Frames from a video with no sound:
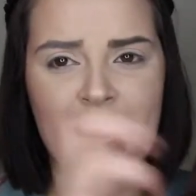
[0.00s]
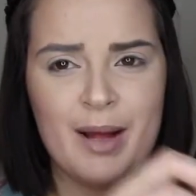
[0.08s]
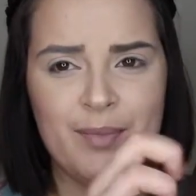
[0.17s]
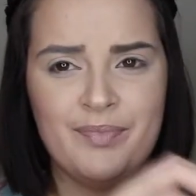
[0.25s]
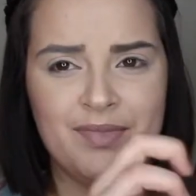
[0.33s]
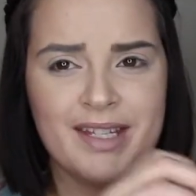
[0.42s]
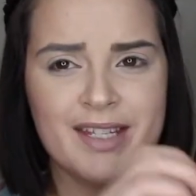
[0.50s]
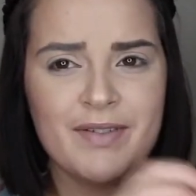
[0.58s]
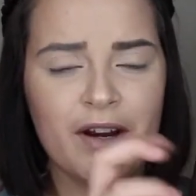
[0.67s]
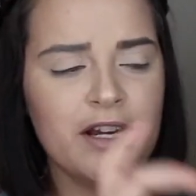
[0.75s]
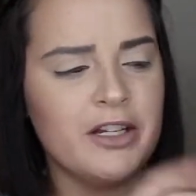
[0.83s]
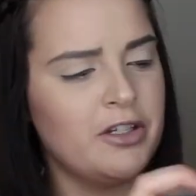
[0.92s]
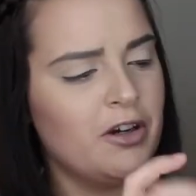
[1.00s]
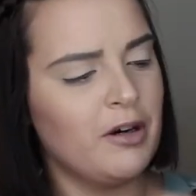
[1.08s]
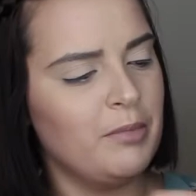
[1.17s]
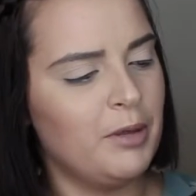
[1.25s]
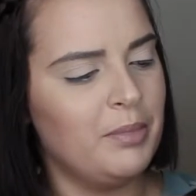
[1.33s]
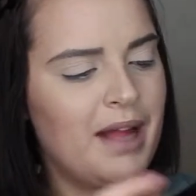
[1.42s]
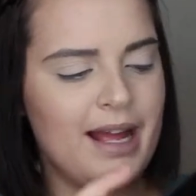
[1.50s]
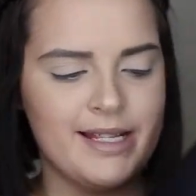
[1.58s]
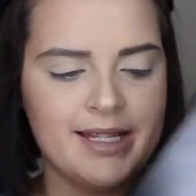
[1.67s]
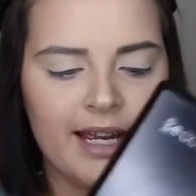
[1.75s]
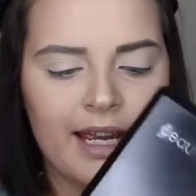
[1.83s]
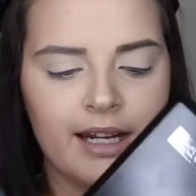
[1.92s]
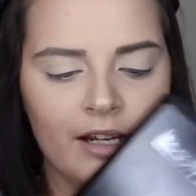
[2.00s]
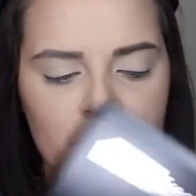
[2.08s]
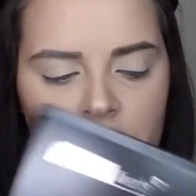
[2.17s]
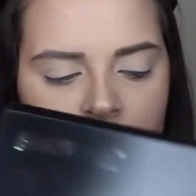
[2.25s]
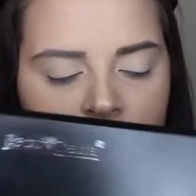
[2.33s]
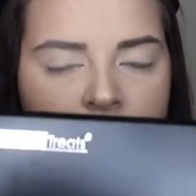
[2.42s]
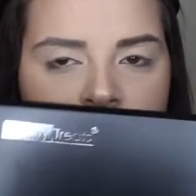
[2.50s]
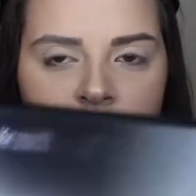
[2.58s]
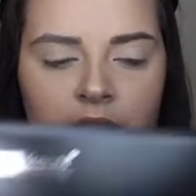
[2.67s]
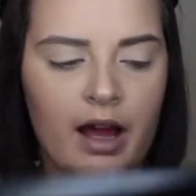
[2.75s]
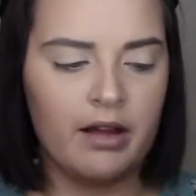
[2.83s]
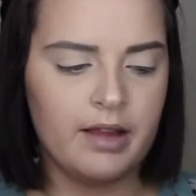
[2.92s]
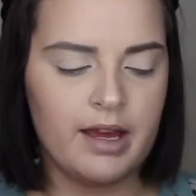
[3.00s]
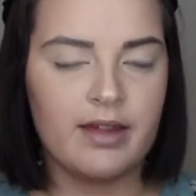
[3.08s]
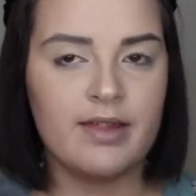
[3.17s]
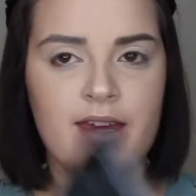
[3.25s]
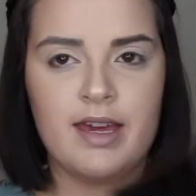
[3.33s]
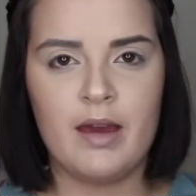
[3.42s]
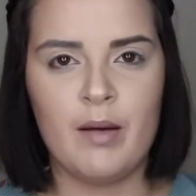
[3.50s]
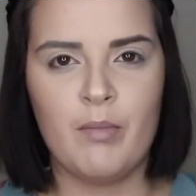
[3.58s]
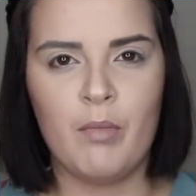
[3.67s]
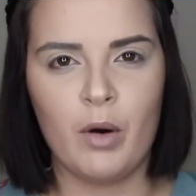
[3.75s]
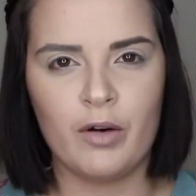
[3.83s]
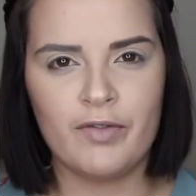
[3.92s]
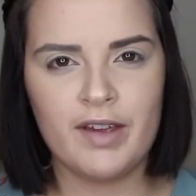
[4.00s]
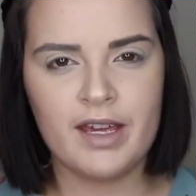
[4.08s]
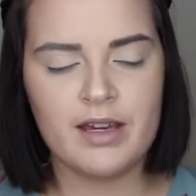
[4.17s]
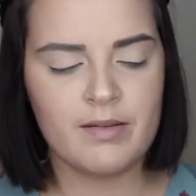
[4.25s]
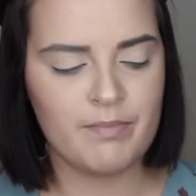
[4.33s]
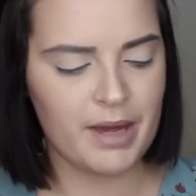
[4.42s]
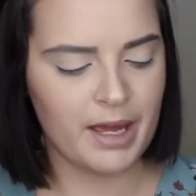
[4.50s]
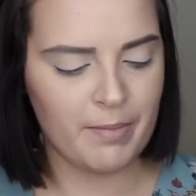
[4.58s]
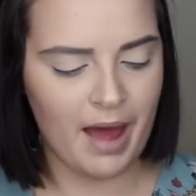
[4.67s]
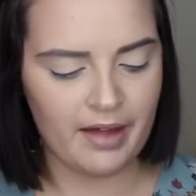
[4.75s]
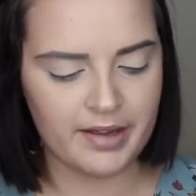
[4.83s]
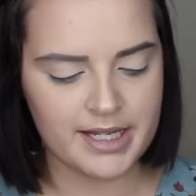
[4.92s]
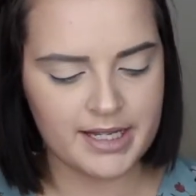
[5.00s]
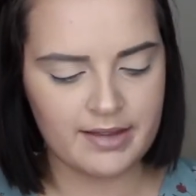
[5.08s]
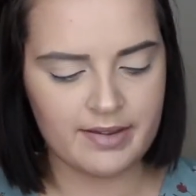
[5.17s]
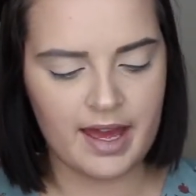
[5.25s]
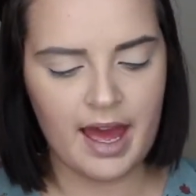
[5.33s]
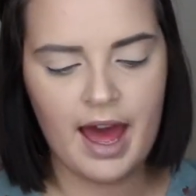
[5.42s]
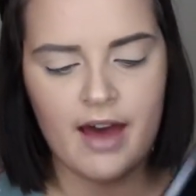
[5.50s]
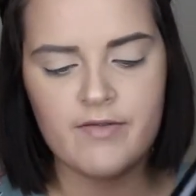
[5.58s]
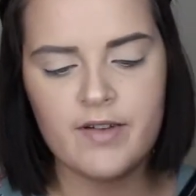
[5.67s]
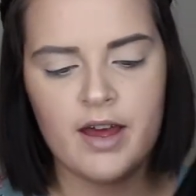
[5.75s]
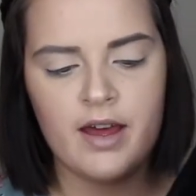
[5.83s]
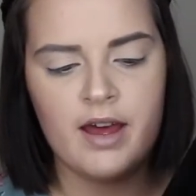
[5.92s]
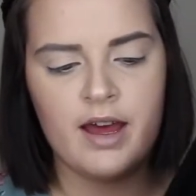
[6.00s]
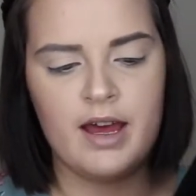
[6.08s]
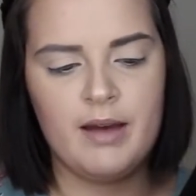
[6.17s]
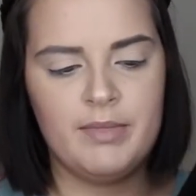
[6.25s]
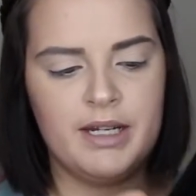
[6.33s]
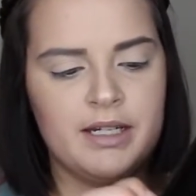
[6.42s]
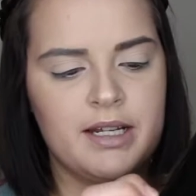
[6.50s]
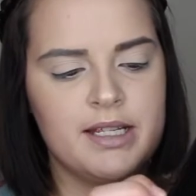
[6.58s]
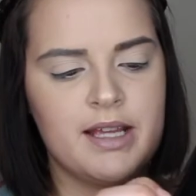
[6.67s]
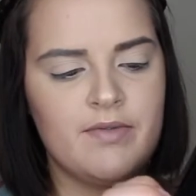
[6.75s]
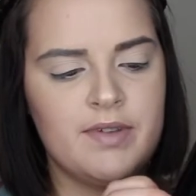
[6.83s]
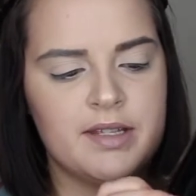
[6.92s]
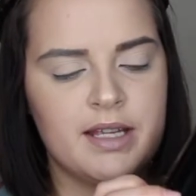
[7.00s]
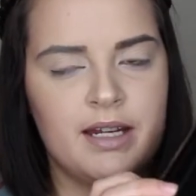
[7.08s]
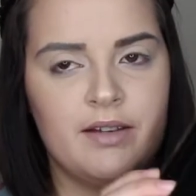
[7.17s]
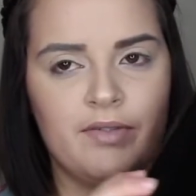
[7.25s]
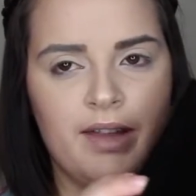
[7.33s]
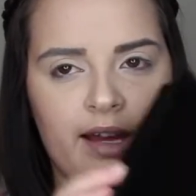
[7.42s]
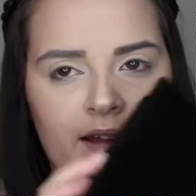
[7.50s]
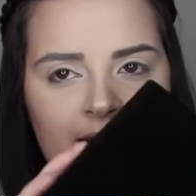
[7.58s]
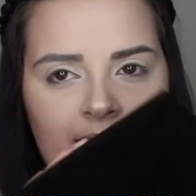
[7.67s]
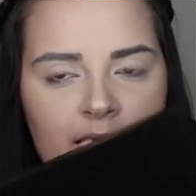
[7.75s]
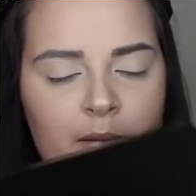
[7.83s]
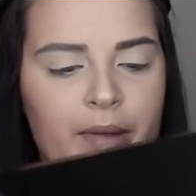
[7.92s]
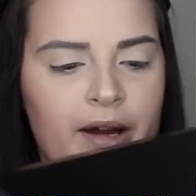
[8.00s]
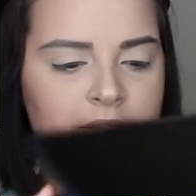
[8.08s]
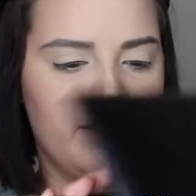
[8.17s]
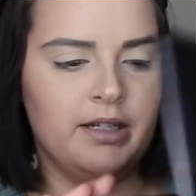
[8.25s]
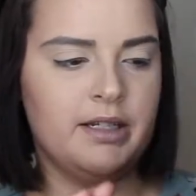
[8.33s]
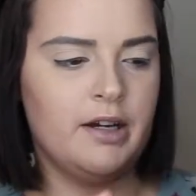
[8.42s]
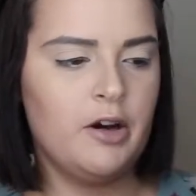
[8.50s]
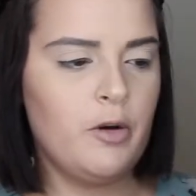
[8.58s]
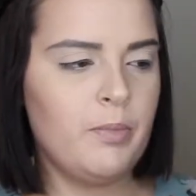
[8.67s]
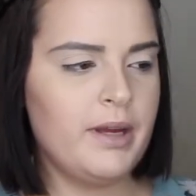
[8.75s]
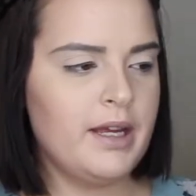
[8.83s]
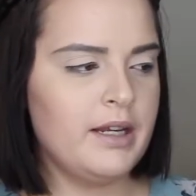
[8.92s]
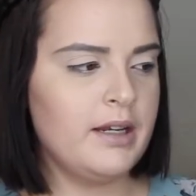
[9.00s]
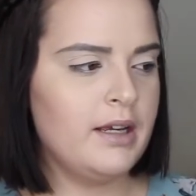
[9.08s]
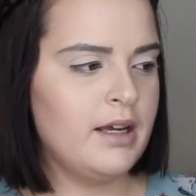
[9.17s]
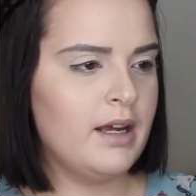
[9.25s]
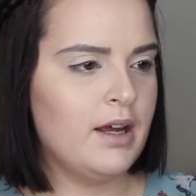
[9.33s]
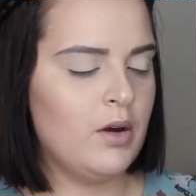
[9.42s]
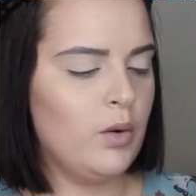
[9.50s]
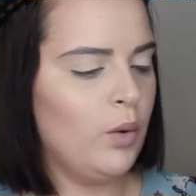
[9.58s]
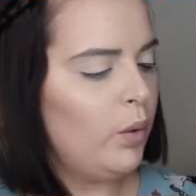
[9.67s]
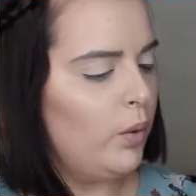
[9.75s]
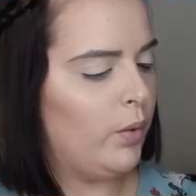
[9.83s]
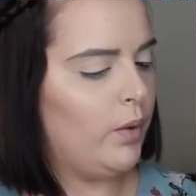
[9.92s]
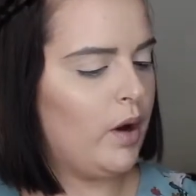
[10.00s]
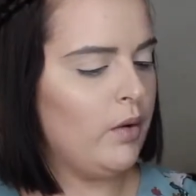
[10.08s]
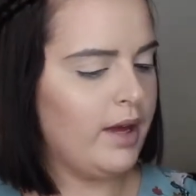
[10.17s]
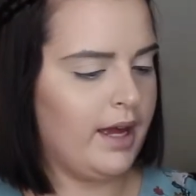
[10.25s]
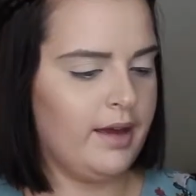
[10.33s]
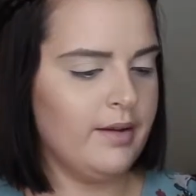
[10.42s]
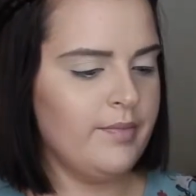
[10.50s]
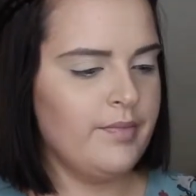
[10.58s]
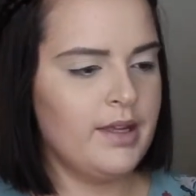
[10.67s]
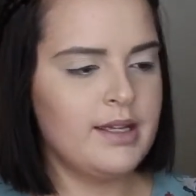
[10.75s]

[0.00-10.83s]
It's very durable plastic. It actually feels a lot like the Morphe big palettes that they have, but it does have this kind of click button to open. Ooh, okay.